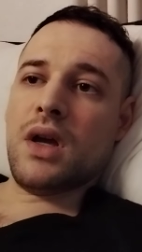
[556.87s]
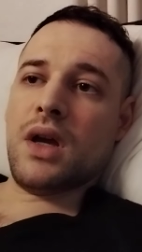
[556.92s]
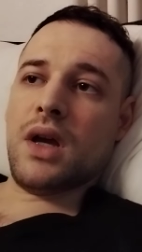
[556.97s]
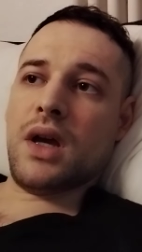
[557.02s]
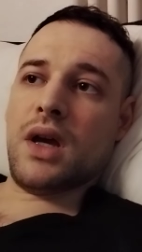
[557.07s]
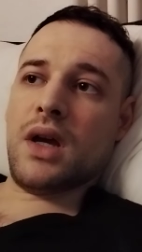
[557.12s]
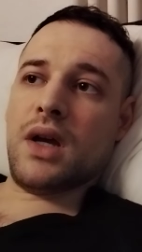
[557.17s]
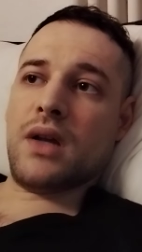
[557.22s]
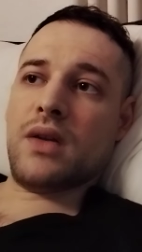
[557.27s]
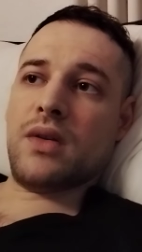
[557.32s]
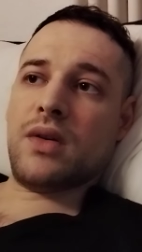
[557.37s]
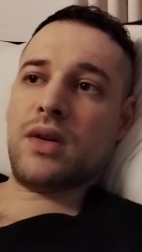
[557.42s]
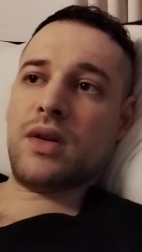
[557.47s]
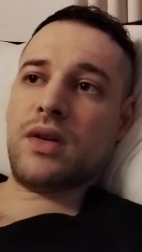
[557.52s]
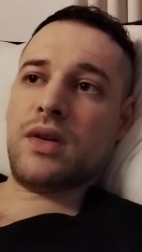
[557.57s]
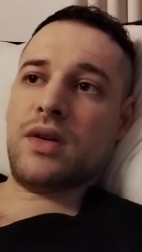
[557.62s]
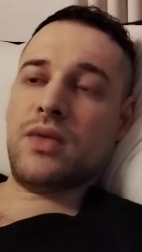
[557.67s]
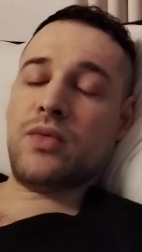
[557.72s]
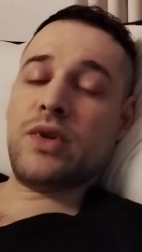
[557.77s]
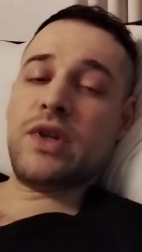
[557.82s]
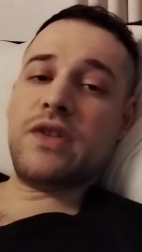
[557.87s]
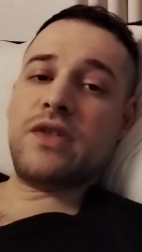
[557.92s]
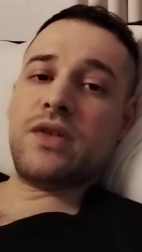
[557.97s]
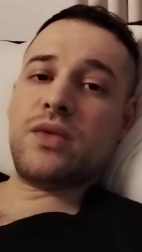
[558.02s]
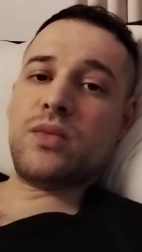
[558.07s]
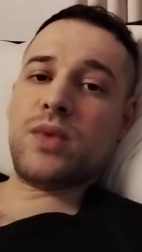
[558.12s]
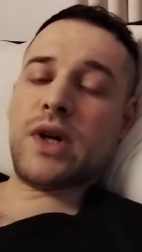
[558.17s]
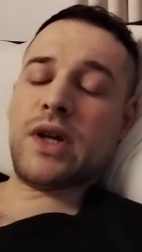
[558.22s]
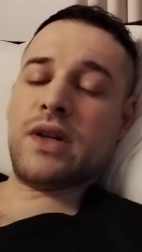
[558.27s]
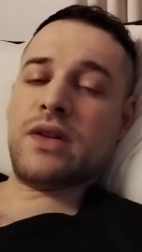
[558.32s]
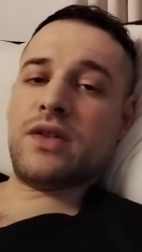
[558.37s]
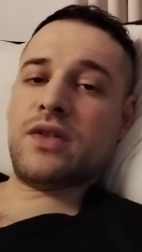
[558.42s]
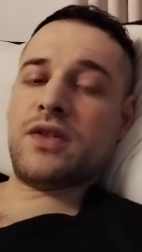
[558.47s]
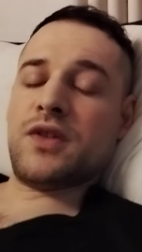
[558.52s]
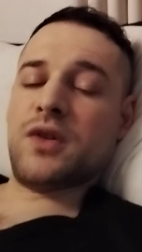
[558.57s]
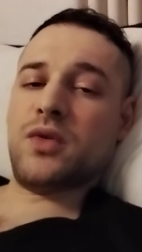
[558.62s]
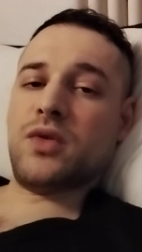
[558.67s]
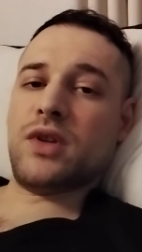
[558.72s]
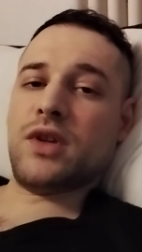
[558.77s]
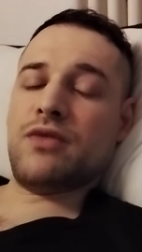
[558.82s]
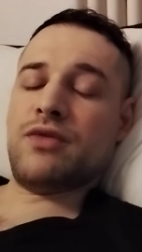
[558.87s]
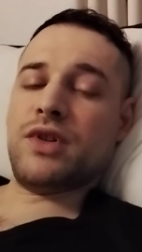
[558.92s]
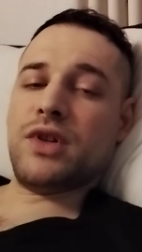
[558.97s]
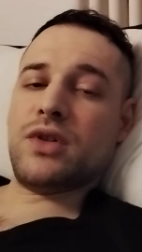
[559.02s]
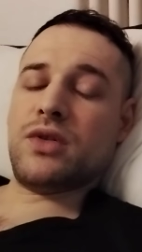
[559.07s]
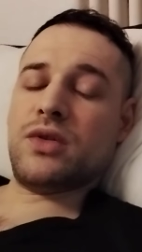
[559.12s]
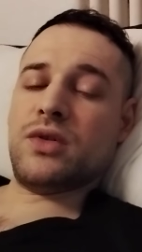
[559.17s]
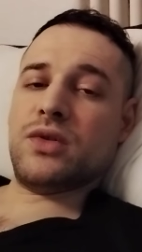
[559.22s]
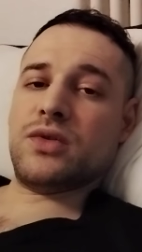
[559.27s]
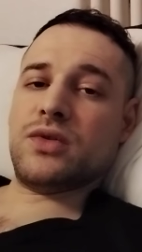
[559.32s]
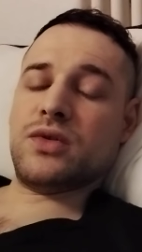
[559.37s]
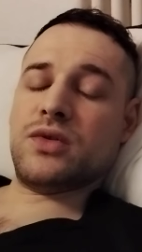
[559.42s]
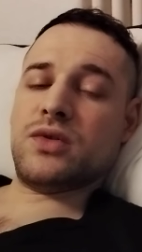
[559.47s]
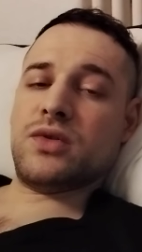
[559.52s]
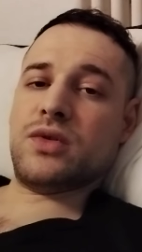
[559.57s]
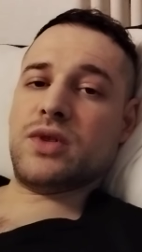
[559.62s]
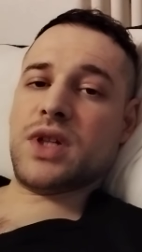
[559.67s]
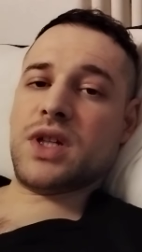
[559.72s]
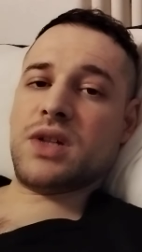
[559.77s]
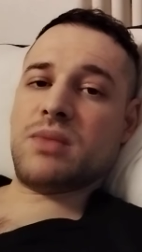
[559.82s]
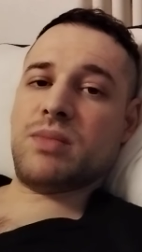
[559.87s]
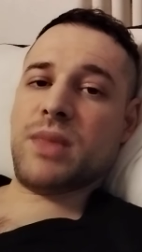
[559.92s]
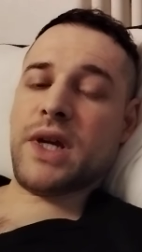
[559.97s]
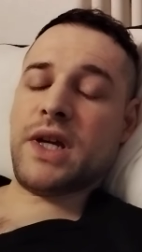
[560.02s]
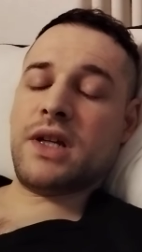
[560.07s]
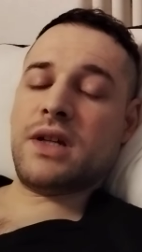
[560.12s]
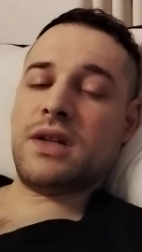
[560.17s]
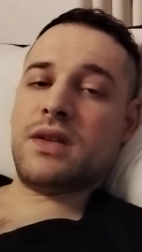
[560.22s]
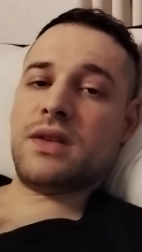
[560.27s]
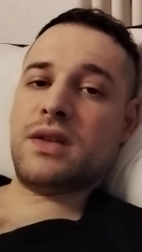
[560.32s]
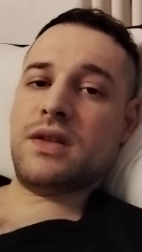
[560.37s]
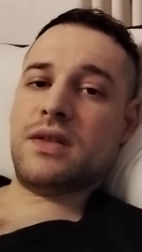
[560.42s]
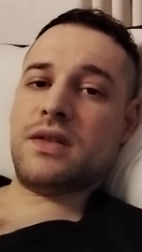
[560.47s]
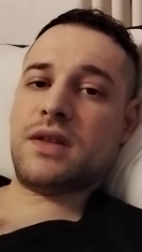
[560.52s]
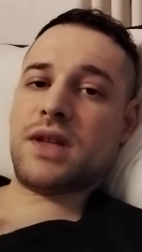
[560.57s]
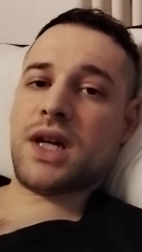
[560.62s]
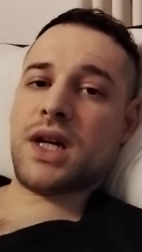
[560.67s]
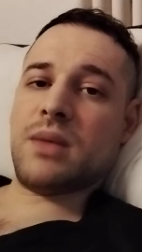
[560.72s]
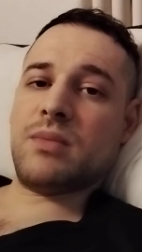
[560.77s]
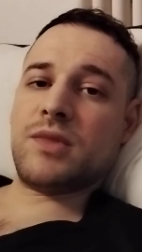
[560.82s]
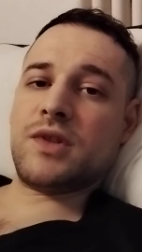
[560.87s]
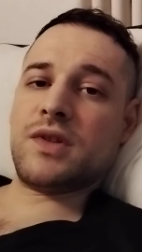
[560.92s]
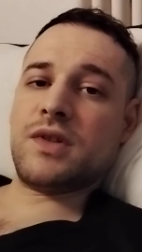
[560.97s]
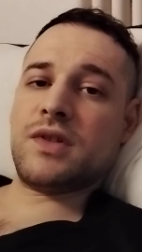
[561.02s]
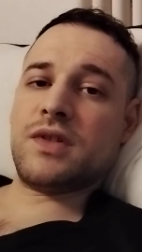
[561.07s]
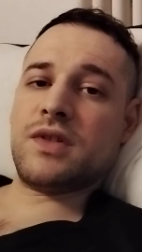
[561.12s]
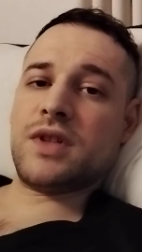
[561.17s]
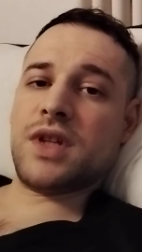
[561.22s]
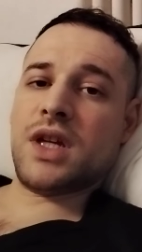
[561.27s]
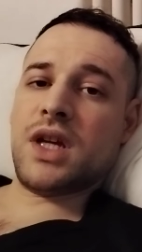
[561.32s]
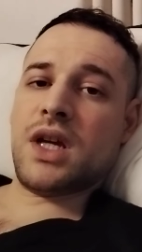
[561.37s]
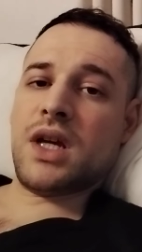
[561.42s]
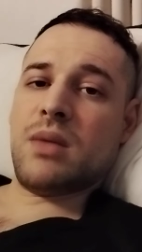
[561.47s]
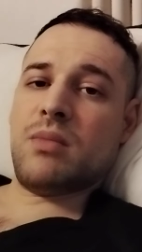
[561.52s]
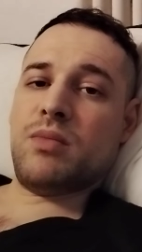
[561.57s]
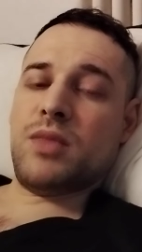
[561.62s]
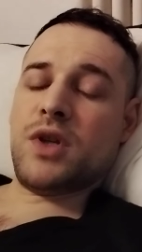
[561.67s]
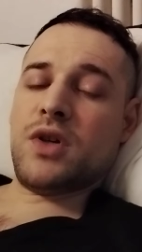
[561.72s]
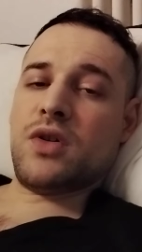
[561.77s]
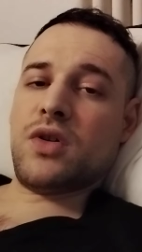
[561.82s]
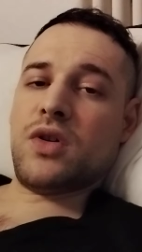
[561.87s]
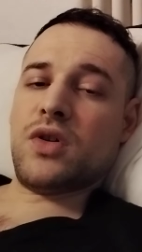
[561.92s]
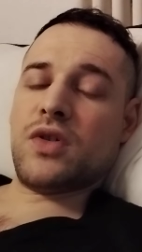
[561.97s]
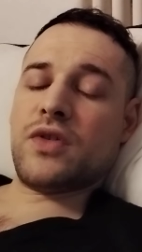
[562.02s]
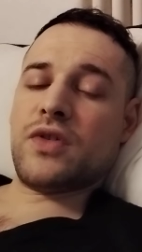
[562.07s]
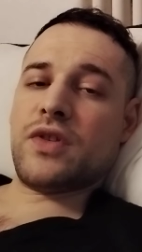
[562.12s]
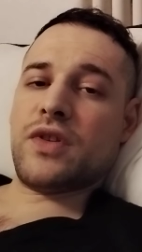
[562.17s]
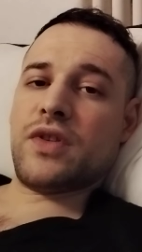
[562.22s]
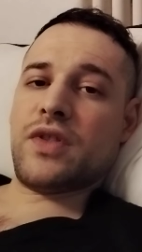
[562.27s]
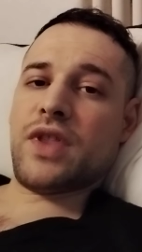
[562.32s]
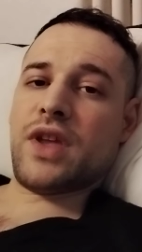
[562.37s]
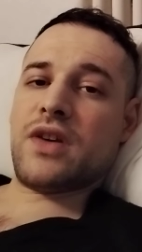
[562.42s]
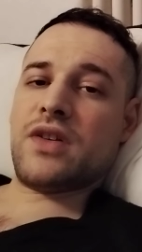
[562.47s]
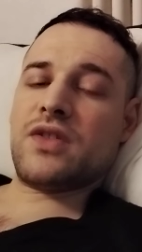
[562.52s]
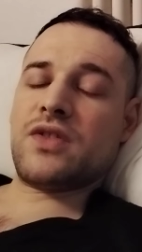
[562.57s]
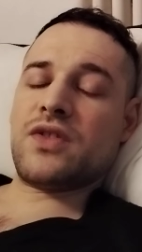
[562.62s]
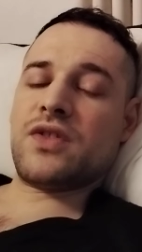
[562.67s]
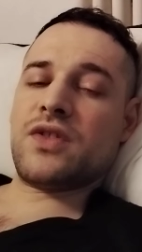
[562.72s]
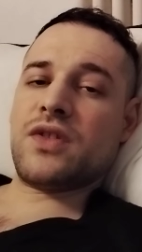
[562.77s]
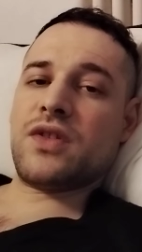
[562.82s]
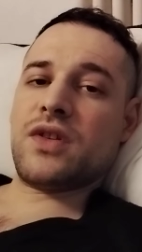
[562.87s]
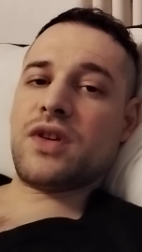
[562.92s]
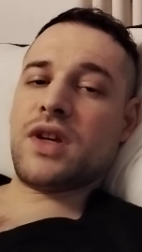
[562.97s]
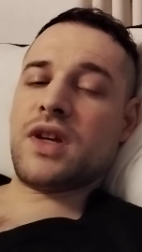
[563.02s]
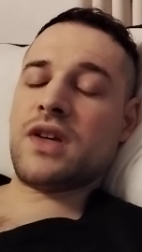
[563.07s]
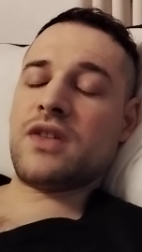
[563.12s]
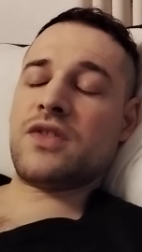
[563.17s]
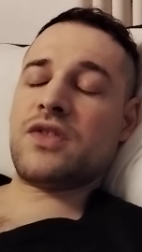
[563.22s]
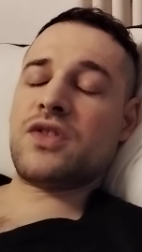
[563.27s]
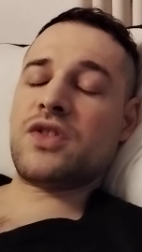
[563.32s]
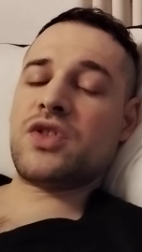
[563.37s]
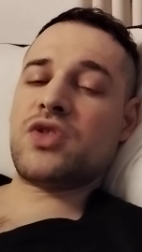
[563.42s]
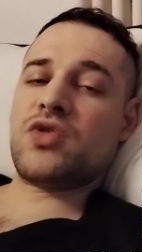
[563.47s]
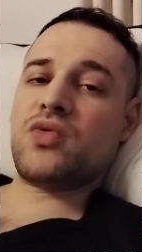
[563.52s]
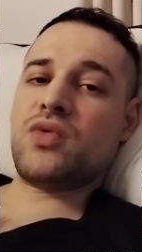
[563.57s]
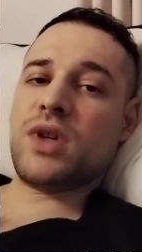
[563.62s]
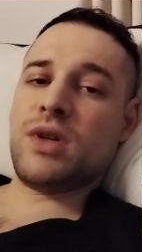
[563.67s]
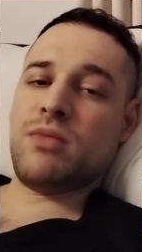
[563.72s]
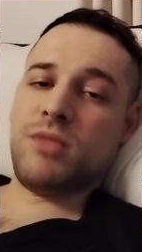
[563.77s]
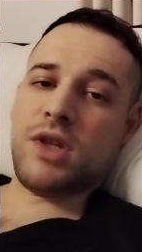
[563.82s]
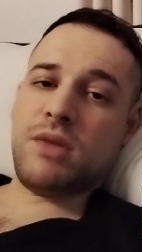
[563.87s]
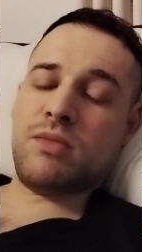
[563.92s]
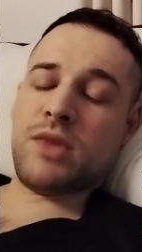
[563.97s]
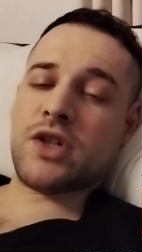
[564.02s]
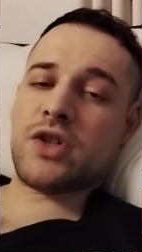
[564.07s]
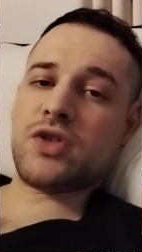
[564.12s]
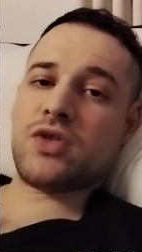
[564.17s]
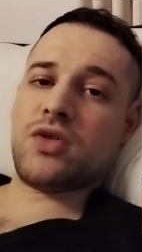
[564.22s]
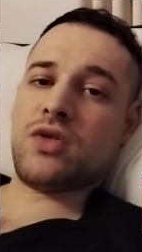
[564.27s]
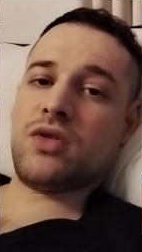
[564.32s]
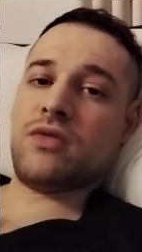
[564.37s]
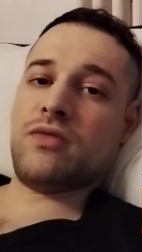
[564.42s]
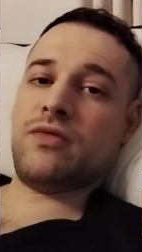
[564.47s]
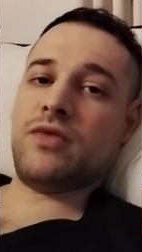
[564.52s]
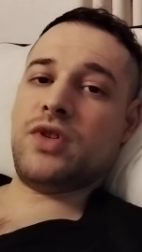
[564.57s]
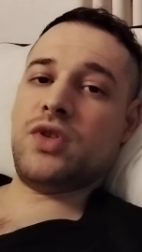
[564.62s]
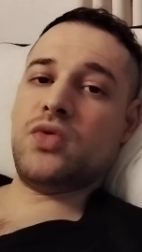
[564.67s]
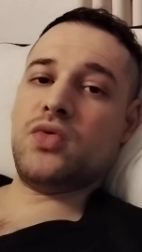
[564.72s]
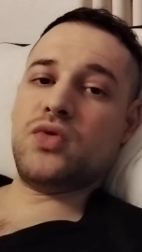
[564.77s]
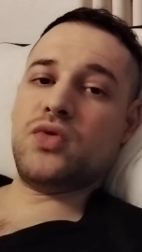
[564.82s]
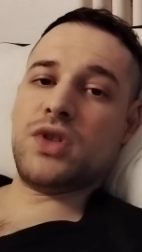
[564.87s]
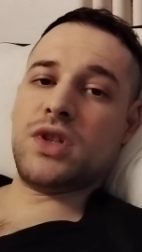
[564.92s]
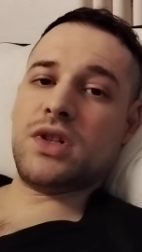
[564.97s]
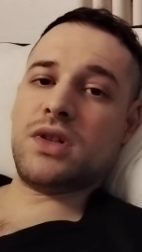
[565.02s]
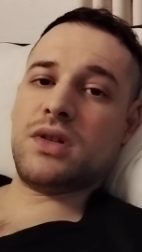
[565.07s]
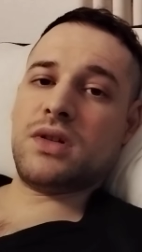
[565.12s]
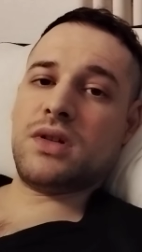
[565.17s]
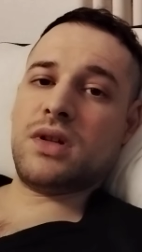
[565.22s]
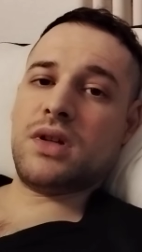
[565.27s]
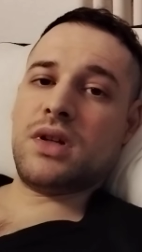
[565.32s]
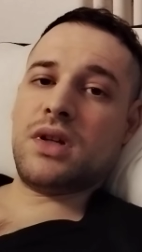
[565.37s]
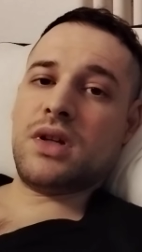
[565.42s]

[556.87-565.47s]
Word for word: And the reason why it is so difficult to connect back in these times is because there is extremely much confusion